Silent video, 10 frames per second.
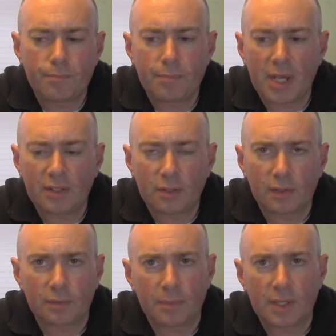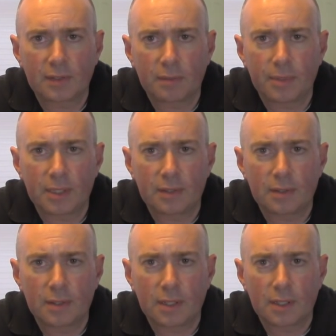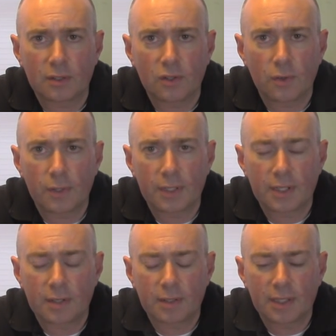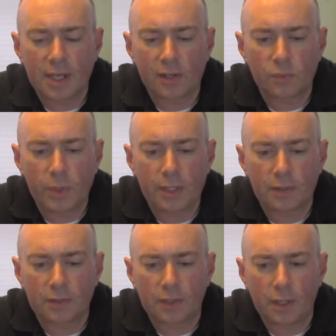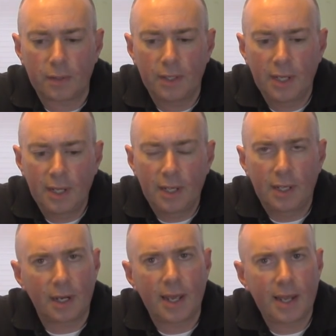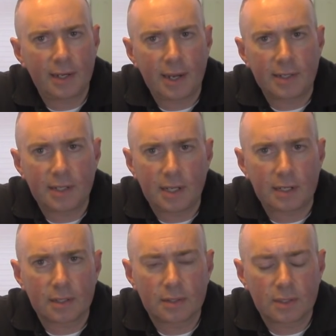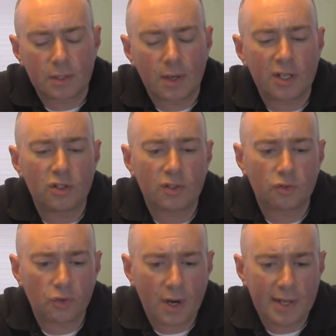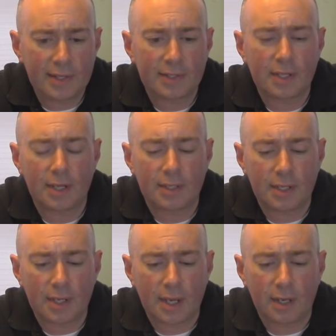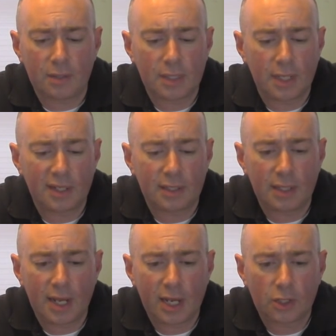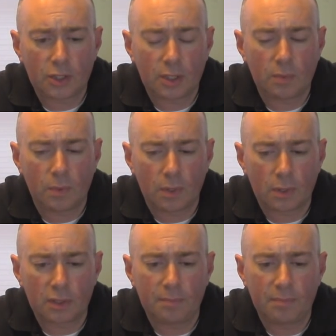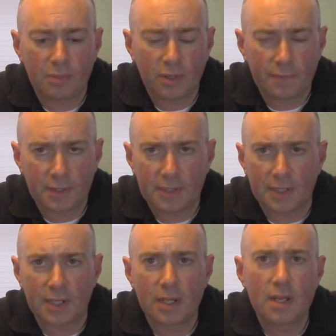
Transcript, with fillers: based on some things I've been uh, learning here in the last week or so, and I had an idea. So I just tried this idea out, and it actually worked perfectly.